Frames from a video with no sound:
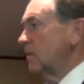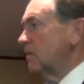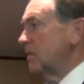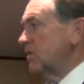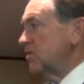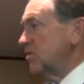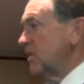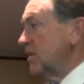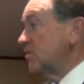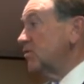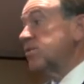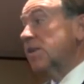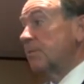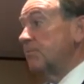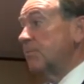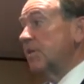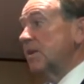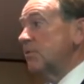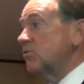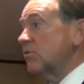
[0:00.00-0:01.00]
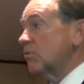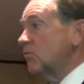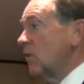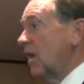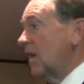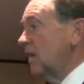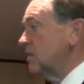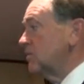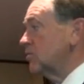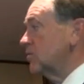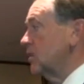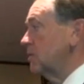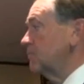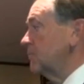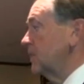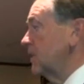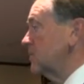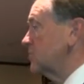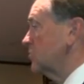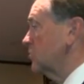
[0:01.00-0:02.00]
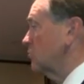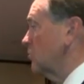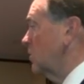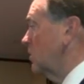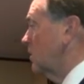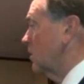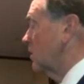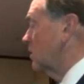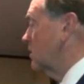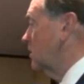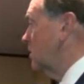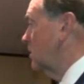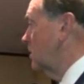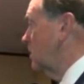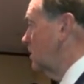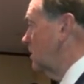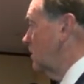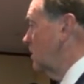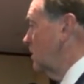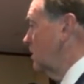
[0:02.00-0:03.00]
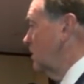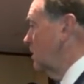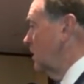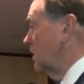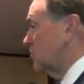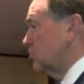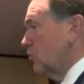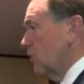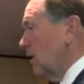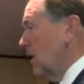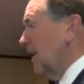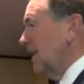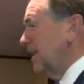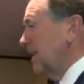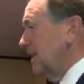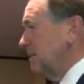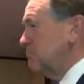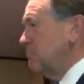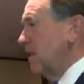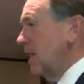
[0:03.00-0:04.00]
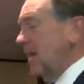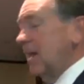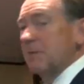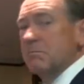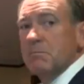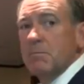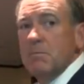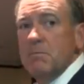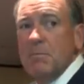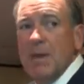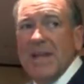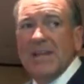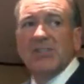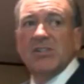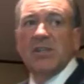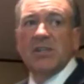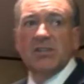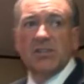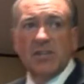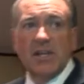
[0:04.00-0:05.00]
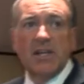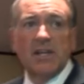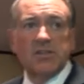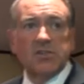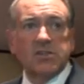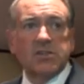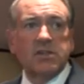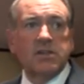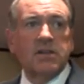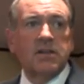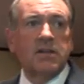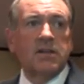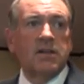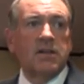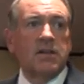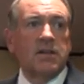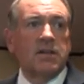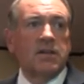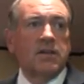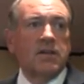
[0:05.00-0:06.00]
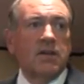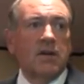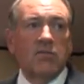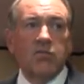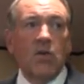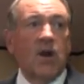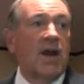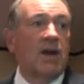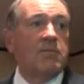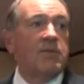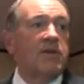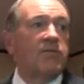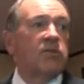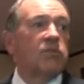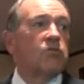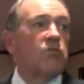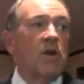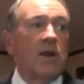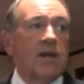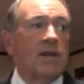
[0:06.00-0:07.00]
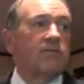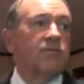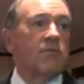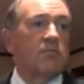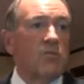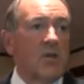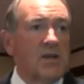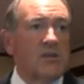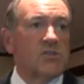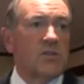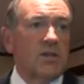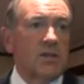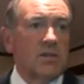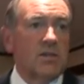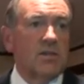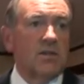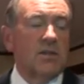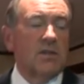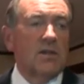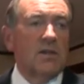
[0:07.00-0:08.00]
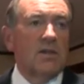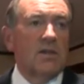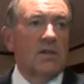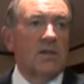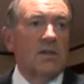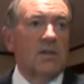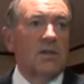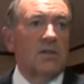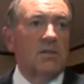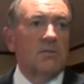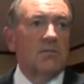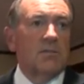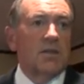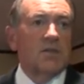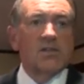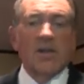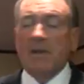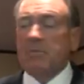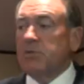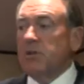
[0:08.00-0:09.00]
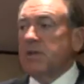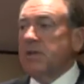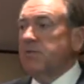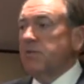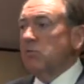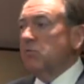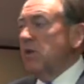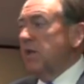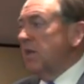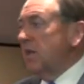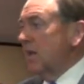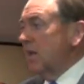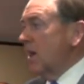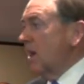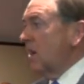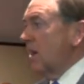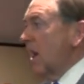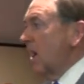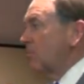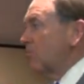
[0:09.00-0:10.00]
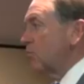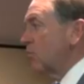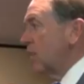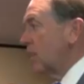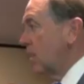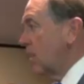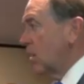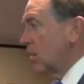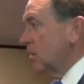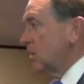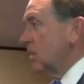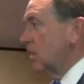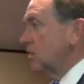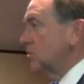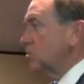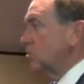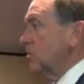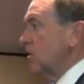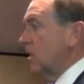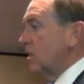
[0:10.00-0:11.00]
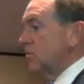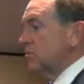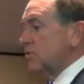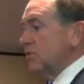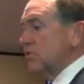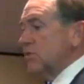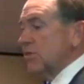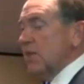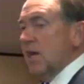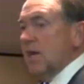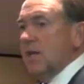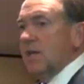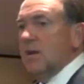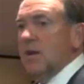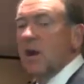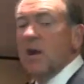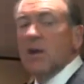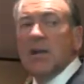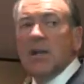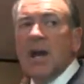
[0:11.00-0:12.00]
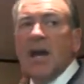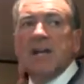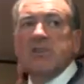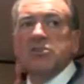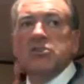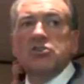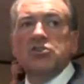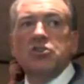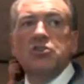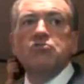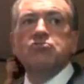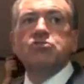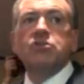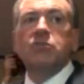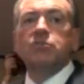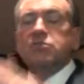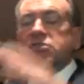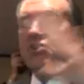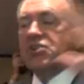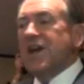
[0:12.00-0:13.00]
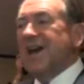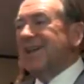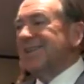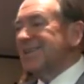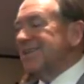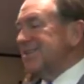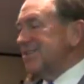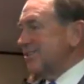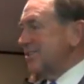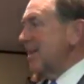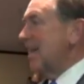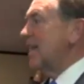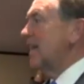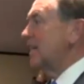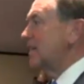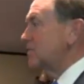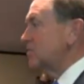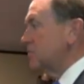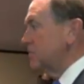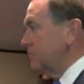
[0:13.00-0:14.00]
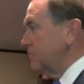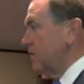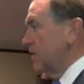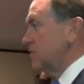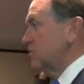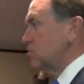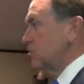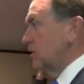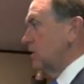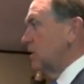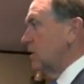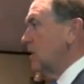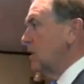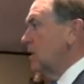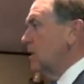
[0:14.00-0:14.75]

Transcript: that says some things are right and some things are wrong. It's where I get my basic sense of why I'm even running for president. Because I believe that we cannot operate our culture, our society, our Constitution was not designed to function